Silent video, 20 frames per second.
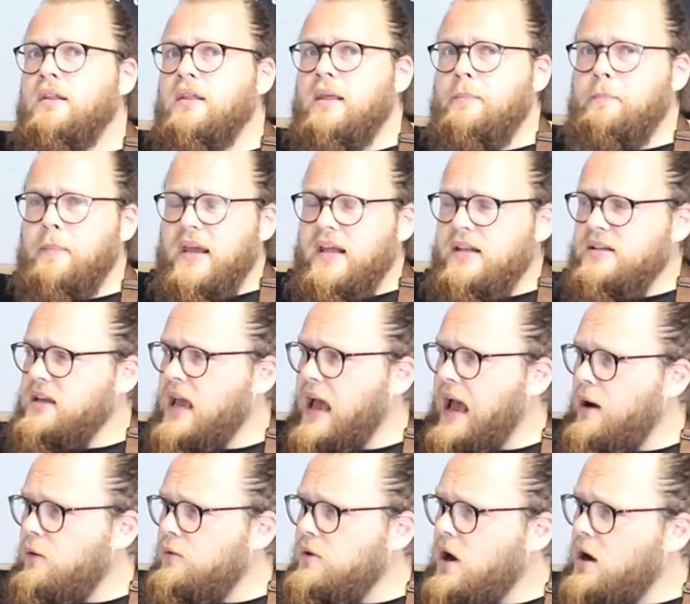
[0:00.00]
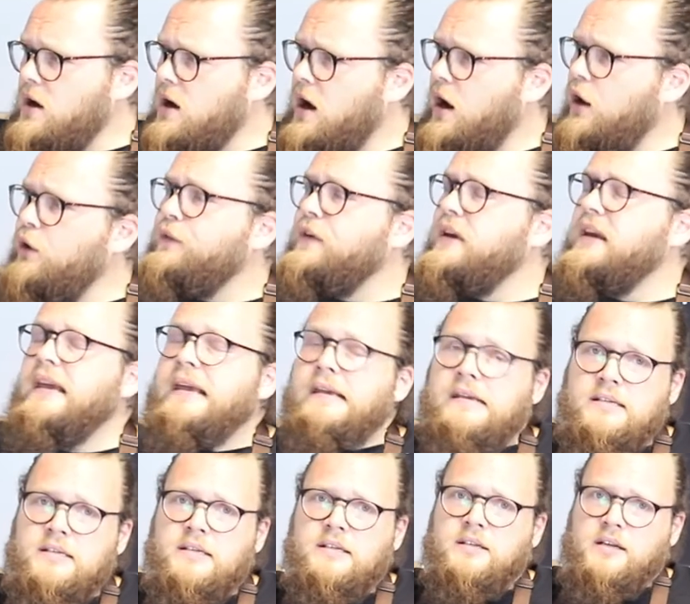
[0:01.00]
Depends how long coffee
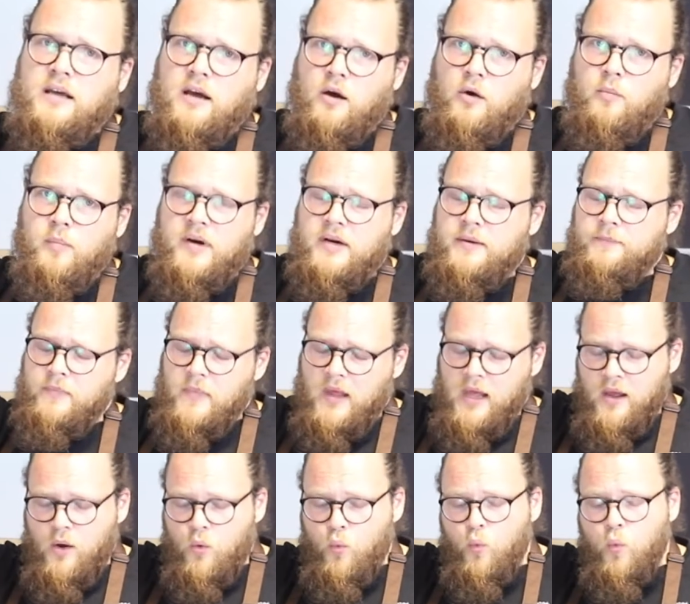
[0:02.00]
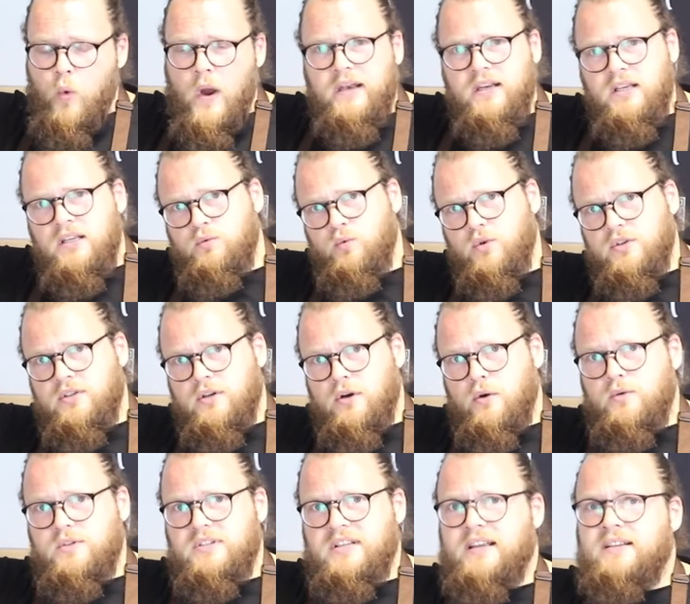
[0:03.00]
is in the hopper, when it was
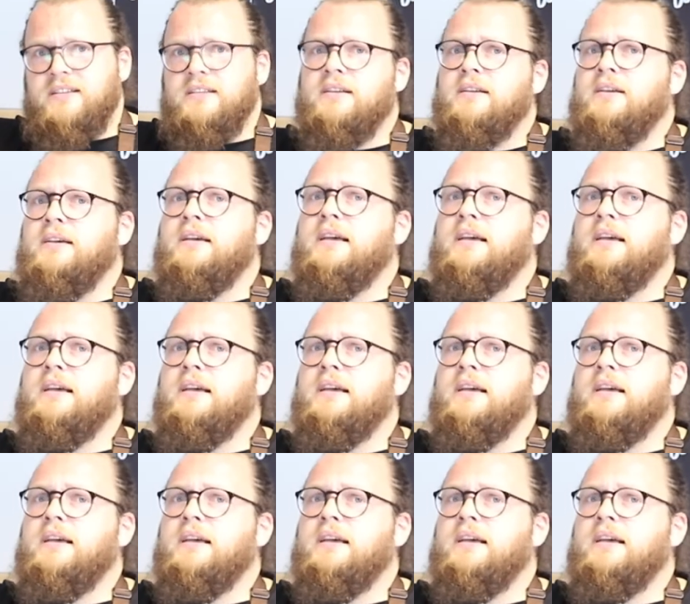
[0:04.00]
roasted.